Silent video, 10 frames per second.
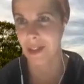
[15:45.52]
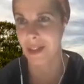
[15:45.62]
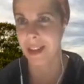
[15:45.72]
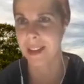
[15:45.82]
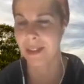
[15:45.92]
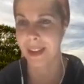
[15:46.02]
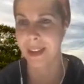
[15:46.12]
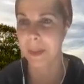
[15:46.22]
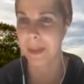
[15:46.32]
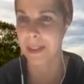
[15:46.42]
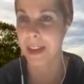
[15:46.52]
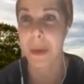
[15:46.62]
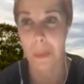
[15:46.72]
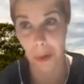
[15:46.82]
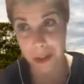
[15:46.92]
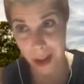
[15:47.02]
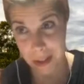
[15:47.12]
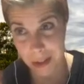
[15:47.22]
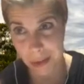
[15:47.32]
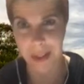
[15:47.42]
psychotherapists were
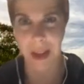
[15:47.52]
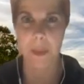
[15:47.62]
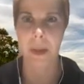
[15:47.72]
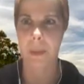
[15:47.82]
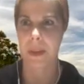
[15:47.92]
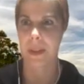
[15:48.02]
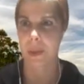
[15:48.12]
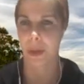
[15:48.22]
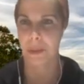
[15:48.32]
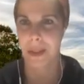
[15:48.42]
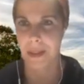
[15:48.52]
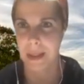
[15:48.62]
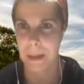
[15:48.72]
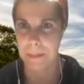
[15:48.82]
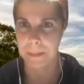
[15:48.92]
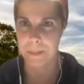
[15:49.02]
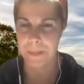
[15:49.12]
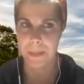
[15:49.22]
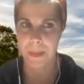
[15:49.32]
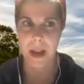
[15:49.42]
onto something with this whole myth thing.
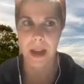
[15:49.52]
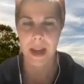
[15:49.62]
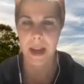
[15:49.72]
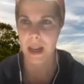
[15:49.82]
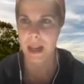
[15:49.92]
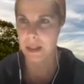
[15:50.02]
It's